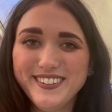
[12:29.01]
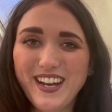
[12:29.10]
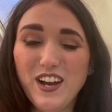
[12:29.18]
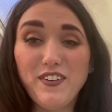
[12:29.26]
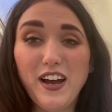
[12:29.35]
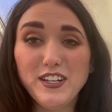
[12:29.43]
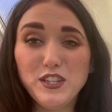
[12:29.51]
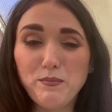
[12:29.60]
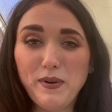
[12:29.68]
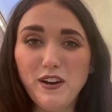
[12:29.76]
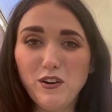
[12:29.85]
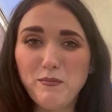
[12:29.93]
I find the
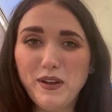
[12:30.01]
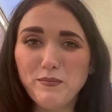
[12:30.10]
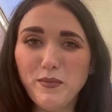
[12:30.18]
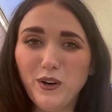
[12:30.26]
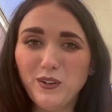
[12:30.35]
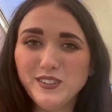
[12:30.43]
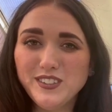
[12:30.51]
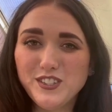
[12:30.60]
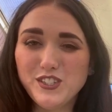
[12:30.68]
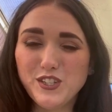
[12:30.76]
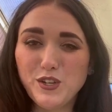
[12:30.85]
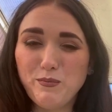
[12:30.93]
pyramid mold
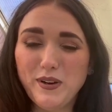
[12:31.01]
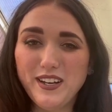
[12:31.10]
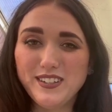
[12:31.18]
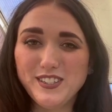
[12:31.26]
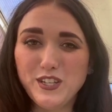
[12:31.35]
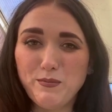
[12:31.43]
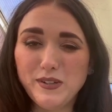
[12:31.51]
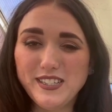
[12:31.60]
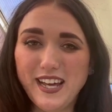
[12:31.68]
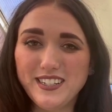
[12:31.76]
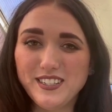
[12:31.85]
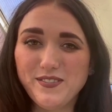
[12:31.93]
super, super
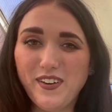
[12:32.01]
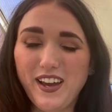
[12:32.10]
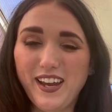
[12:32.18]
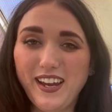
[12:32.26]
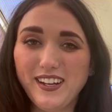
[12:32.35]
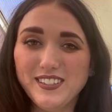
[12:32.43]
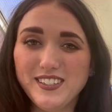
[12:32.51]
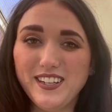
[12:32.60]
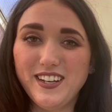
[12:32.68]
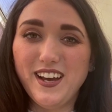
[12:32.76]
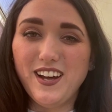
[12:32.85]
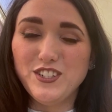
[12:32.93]
satisfying to
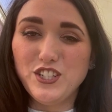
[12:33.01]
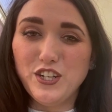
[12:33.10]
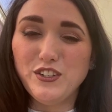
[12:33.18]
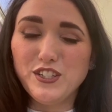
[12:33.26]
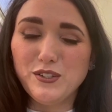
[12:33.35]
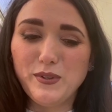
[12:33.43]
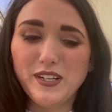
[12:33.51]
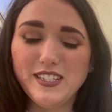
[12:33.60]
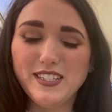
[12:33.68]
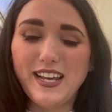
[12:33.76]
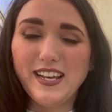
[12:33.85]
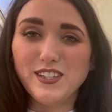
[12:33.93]
undo, just because
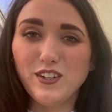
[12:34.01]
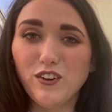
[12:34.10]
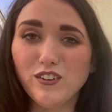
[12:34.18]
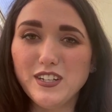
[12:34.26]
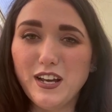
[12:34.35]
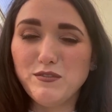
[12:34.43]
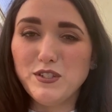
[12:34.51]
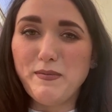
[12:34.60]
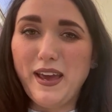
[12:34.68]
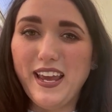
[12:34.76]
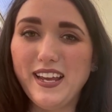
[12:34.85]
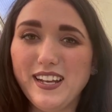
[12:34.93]
it takes a long time to
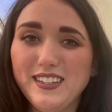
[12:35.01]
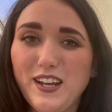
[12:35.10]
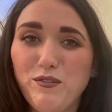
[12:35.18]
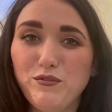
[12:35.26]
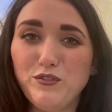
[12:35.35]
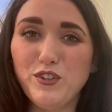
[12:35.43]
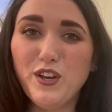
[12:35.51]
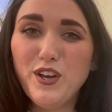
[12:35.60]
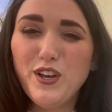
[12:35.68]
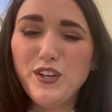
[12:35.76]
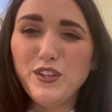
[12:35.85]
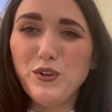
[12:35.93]
make, and then
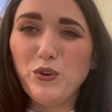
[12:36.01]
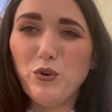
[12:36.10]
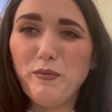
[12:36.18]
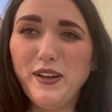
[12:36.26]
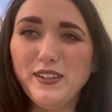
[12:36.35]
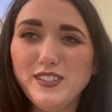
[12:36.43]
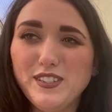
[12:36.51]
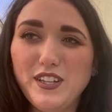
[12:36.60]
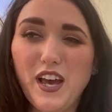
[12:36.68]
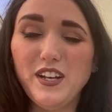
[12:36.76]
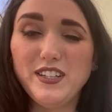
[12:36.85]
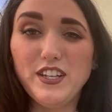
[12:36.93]
you almost,
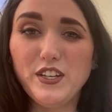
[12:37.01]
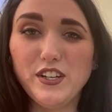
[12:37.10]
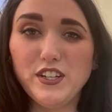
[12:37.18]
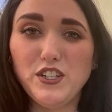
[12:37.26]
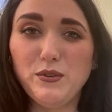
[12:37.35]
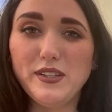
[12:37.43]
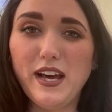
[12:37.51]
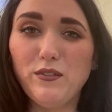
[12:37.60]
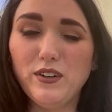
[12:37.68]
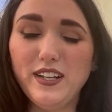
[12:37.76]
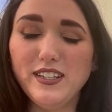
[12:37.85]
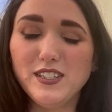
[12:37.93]
the only thing you can do with that
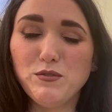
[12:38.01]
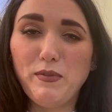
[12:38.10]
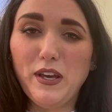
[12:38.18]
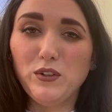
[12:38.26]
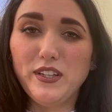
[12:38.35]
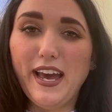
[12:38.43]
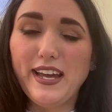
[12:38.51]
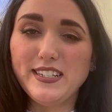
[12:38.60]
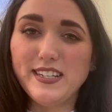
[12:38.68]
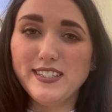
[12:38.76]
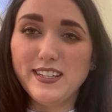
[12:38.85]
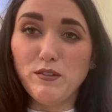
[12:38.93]
one is to peel the
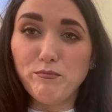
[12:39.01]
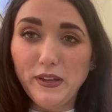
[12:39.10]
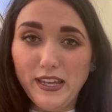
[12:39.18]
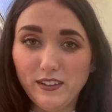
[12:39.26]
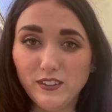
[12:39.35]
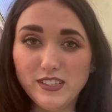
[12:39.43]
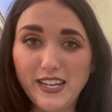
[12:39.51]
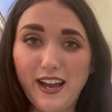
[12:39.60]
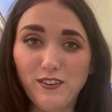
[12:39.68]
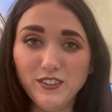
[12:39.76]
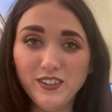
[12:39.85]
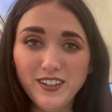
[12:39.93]
edges and then peel
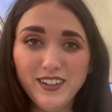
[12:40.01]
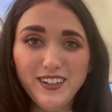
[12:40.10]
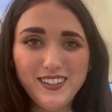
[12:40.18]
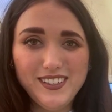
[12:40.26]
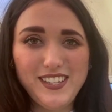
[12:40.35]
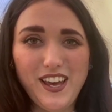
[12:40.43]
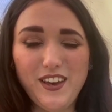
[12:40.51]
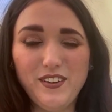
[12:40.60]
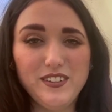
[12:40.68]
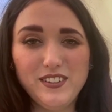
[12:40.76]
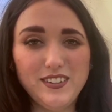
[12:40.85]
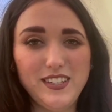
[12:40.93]
down.
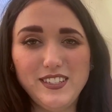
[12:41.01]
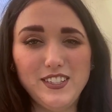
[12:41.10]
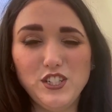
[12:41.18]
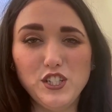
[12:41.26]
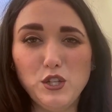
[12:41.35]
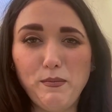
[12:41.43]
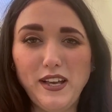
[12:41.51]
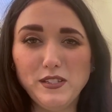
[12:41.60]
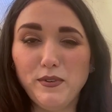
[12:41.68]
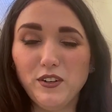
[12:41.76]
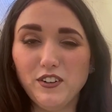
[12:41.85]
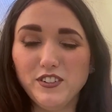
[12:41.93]
So this is just the best
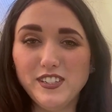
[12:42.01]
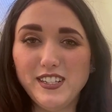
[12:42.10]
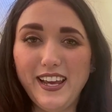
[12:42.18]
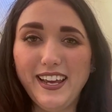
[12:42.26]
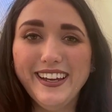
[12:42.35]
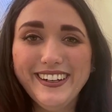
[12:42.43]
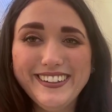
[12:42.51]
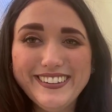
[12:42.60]
mold, honestly.